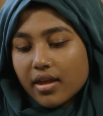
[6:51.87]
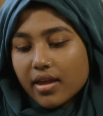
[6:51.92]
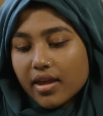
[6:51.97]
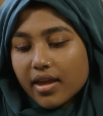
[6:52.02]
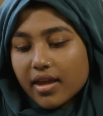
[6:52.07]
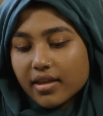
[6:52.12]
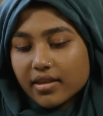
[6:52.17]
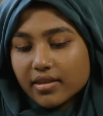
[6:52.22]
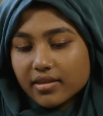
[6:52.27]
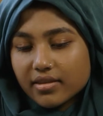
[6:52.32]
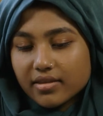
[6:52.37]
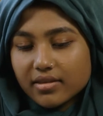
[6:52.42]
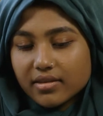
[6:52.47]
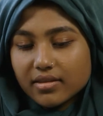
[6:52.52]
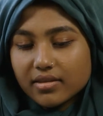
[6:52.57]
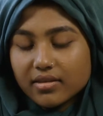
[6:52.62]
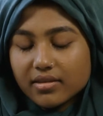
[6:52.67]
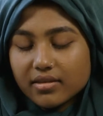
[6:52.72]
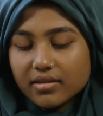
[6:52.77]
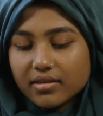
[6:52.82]
And
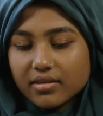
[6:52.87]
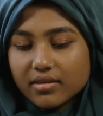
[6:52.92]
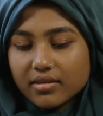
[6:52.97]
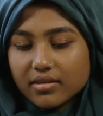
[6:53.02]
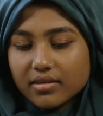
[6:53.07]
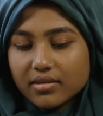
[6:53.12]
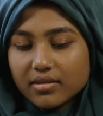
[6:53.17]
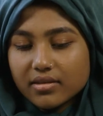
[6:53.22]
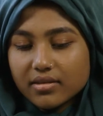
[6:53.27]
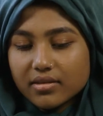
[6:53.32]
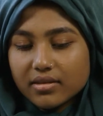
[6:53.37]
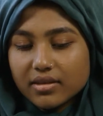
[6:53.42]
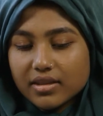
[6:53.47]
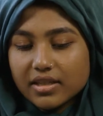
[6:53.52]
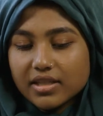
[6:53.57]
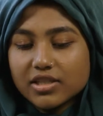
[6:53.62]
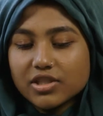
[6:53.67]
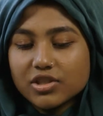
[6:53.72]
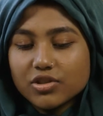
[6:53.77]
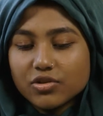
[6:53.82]

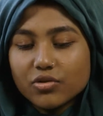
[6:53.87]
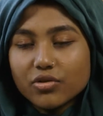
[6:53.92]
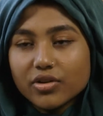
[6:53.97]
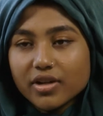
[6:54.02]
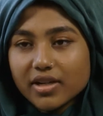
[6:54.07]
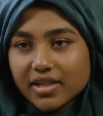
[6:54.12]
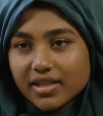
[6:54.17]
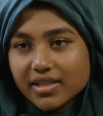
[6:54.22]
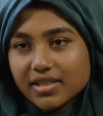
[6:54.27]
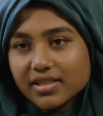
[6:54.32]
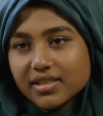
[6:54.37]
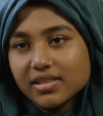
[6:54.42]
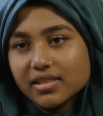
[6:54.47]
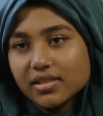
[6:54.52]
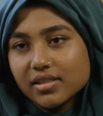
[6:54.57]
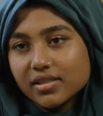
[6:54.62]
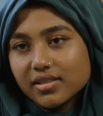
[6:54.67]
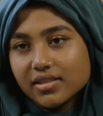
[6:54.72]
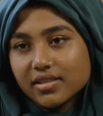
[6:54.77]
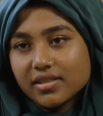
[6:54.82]
these stories,
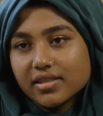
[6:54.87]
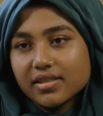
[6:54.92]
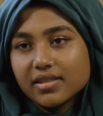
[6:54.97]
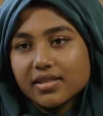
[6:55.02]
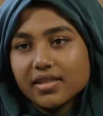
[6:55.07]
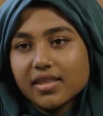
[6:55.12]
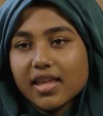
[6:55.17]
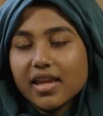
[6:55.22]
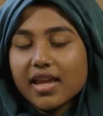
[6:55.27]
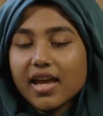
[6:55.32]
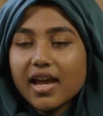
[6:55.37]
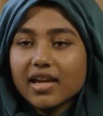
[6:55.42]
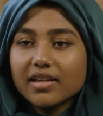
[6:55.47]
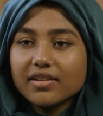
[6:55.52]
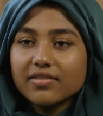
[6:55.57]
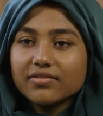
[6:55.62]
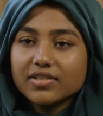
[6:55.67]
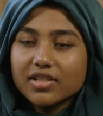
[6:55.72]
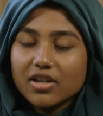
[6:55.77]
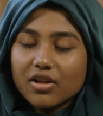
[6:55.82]
they kind
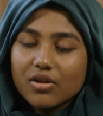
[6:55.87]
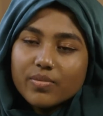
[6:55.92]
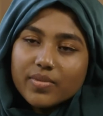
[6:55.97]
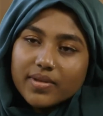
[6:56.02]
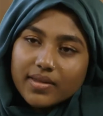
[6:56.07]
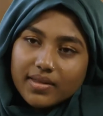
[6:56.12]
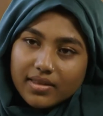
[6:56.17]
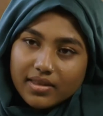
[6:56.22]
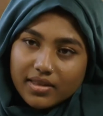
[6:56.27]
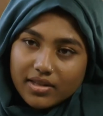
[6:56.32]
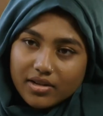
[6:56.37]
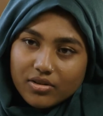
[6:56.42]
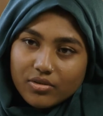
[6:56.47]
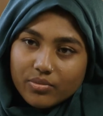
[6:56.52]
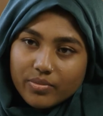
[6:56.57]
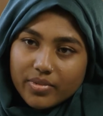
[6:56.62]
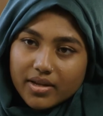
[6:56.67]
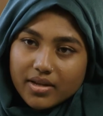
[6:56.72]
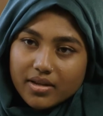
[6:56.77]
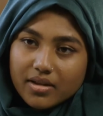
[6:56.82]
of tell me a little
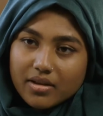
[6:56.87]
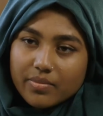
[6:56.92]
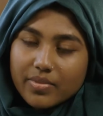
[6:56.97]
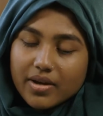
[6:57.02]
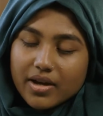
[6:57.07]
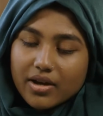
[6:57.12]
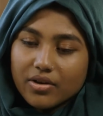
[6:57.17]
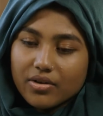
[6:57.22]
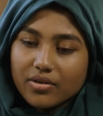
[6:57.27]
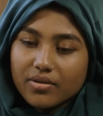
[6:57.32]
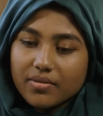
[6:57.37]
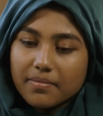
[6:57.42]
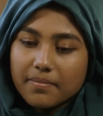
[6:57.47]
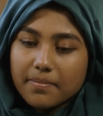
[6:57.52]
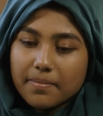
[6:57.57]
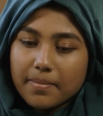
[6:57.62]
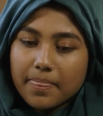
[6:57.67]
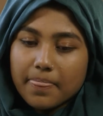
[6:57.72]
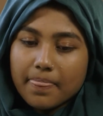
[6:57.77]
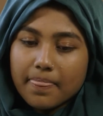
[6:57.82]
bit about
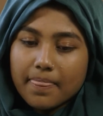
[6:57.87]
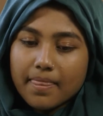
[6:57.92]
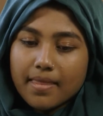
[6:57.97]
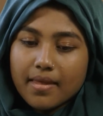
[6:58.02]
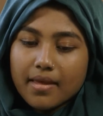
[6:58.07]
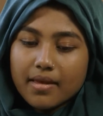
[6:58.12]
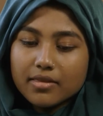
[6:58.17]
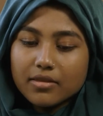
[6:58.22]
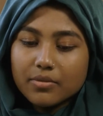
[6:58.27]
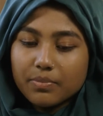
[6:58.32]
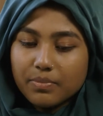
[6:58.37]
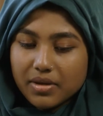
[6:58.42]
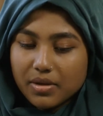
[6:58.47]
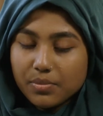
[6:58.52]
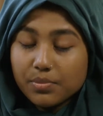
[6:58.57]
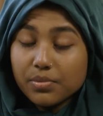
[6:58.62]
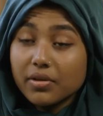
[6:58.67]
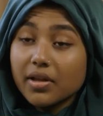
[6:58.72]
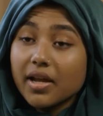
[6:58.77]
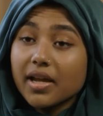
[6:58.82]
the
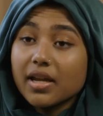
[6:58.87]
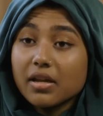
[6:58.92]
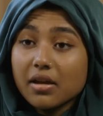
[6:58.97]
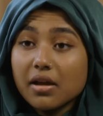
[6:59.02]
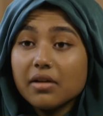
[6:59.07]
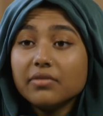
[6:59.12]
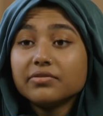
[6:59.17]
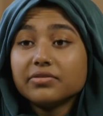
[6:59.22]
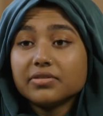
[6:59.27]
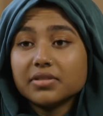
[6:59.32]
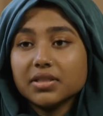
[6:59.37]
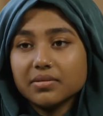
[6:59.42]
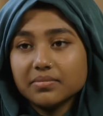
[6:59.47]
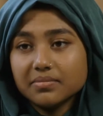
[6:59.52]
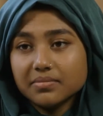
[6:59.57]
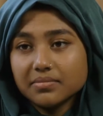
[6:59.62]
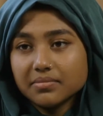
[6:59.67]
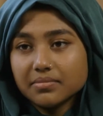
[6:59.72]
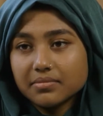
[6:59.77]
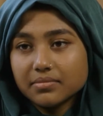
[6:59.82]
people I come
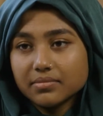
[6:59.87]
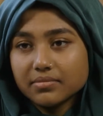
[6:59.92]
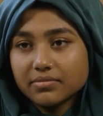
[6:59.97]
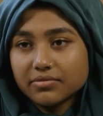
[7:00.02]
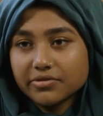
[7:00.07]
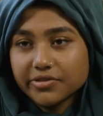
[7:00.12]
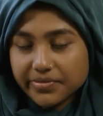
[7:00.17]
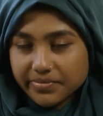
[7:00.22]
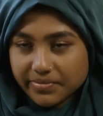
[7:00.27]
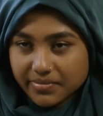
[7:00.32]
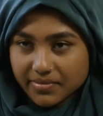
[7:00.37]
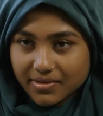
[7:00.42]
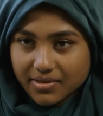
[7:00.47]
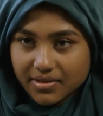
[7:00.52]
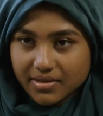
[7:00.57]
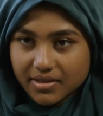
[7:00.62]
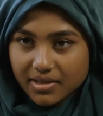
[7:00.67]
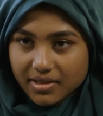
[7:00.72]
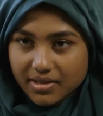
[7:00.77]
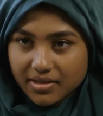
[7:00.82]
from
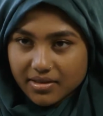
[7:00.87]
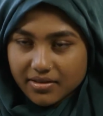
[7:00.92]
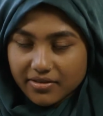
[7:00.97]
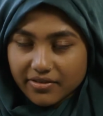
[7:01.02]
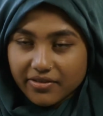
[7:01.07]
the